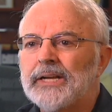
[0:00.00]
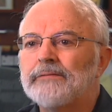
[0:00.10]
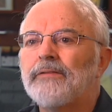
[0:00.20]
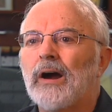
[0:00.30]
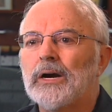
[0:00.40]

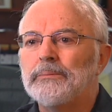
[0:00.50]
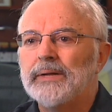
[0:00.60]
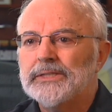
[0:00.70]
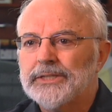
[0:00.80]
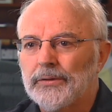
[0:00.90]

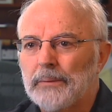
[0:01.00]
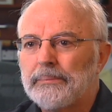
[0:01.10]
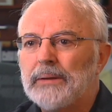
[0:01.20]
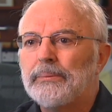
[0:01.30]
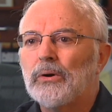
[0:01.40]
environment so
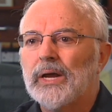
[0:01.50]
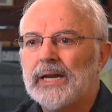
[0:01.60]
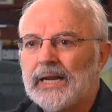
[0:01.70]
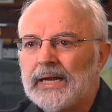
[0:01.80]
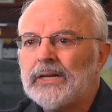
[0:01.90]
that people
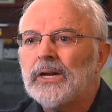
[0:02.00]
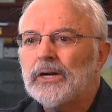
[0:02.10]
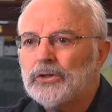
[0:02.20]
can eat,